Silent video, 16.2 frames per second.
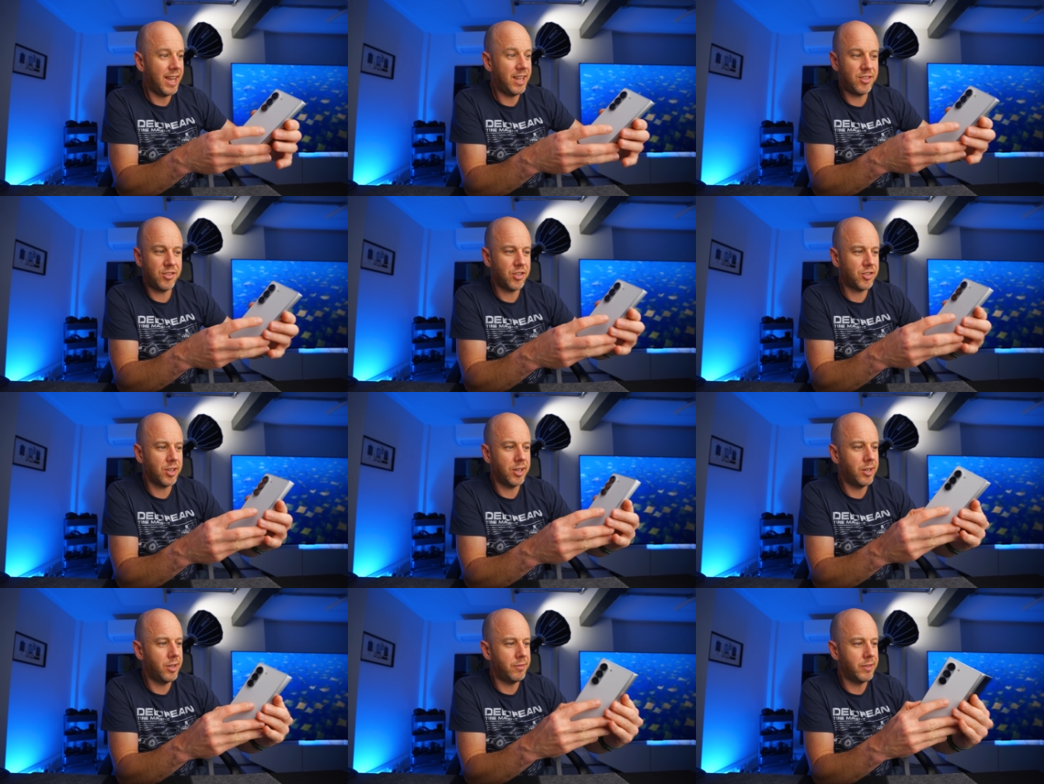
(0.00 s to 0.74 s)
It's just
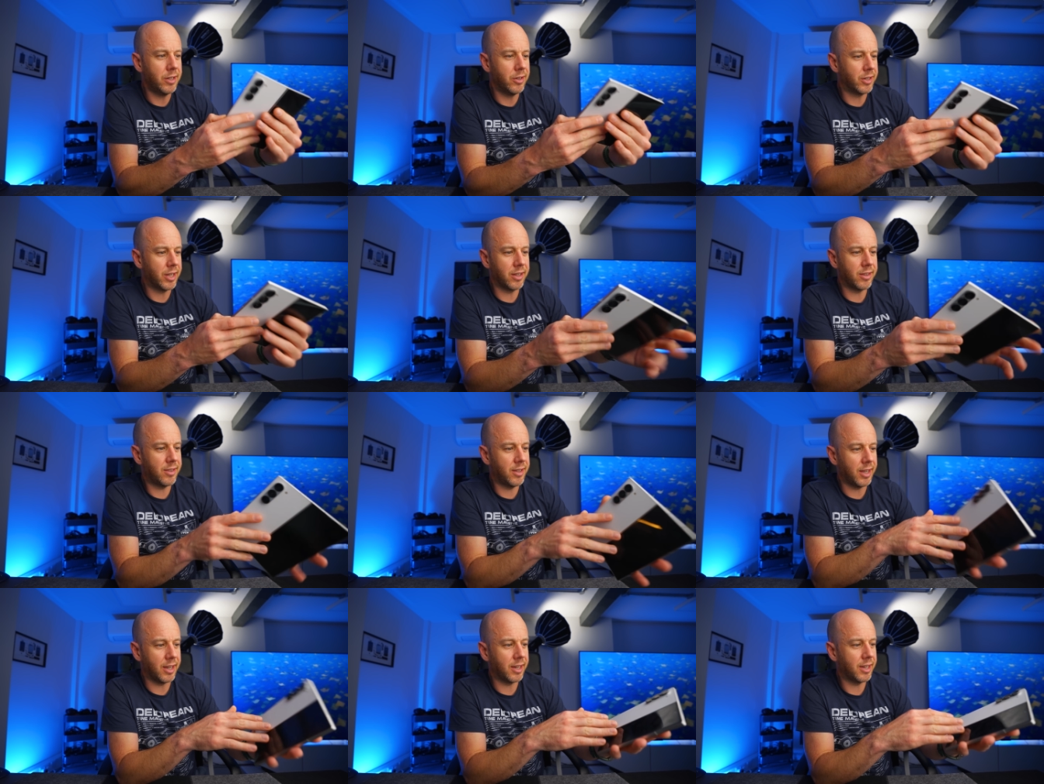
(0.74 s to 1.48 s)
a lovely looking
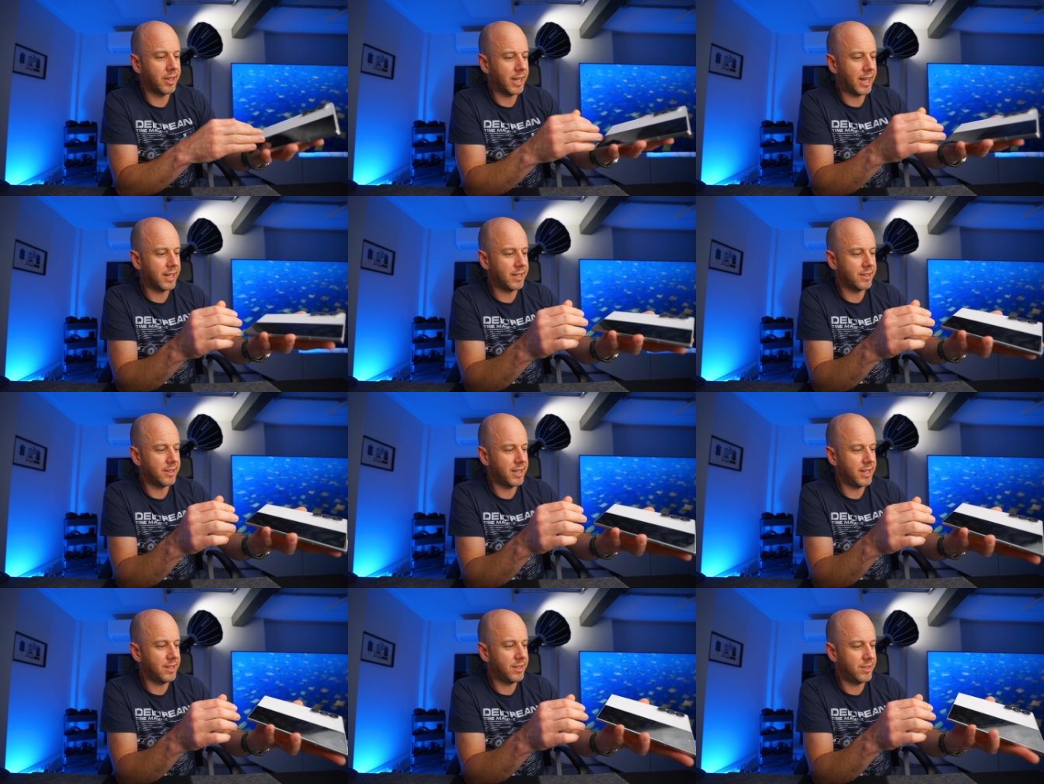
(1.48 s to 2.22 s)
thing and
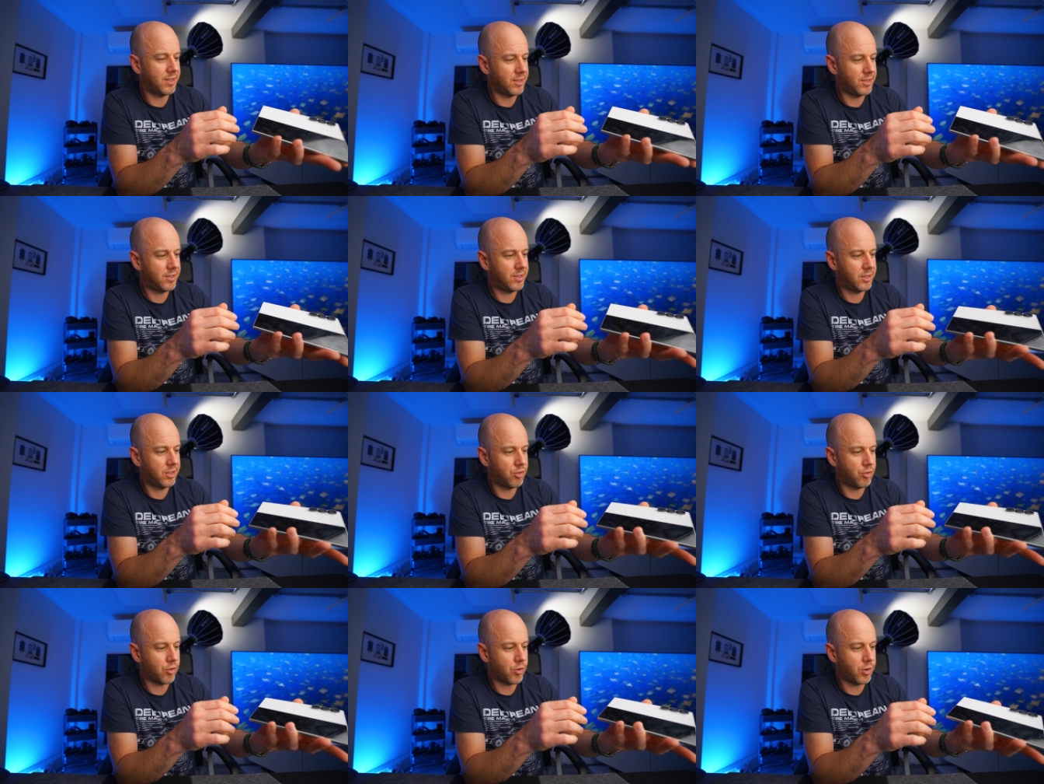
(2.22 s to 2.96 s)
it does
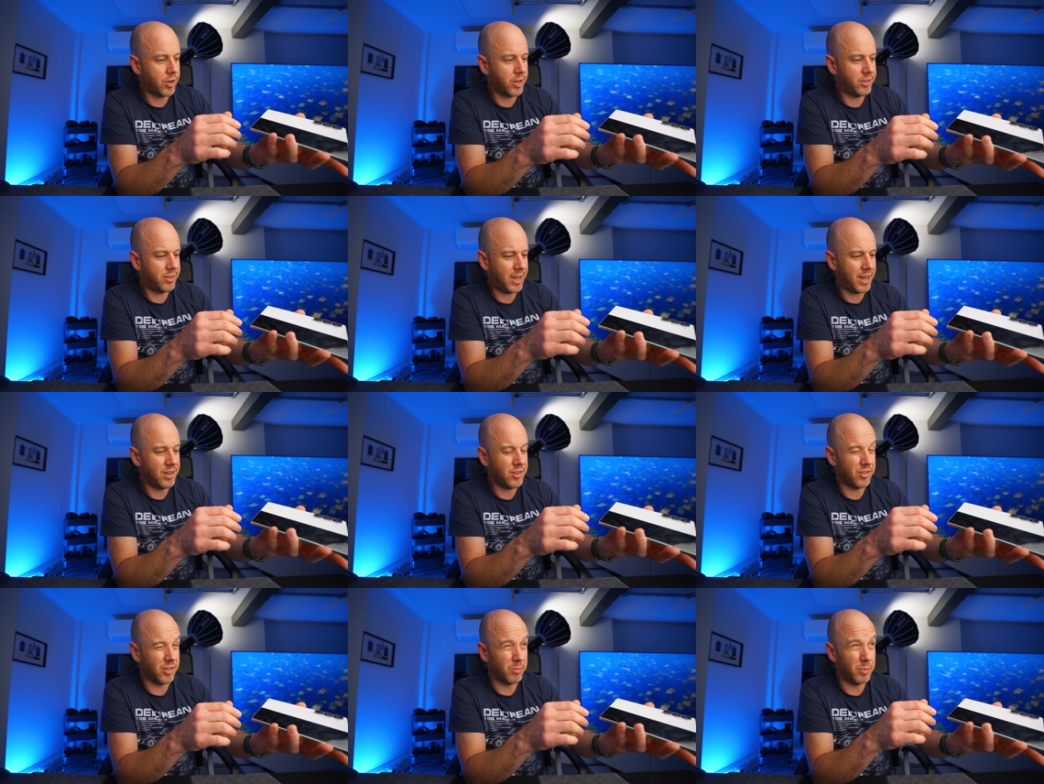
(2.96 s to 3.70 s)
draw
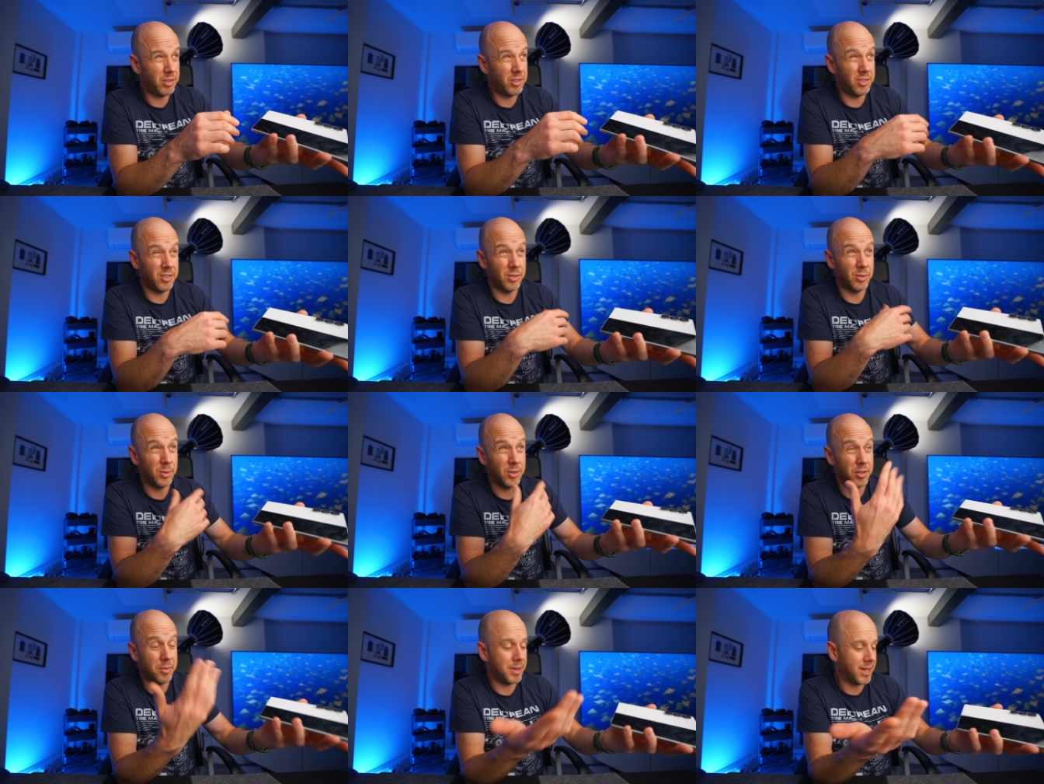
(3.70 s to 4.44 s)
attention which isn't
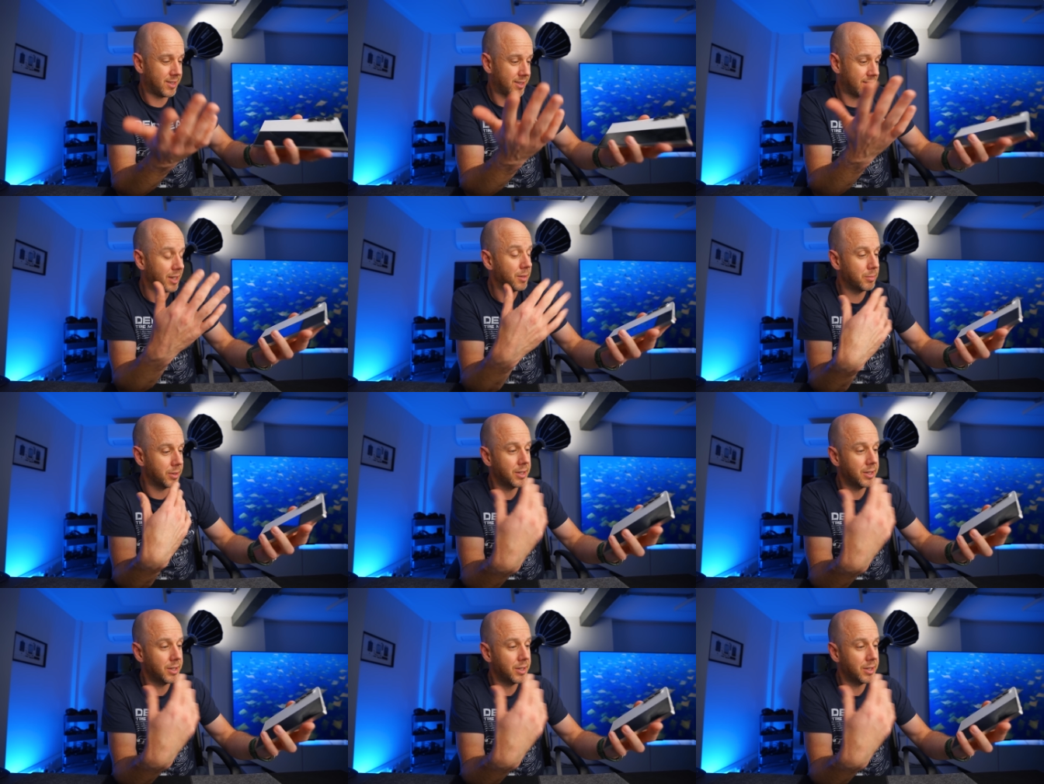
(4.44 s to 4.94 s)
always the best thing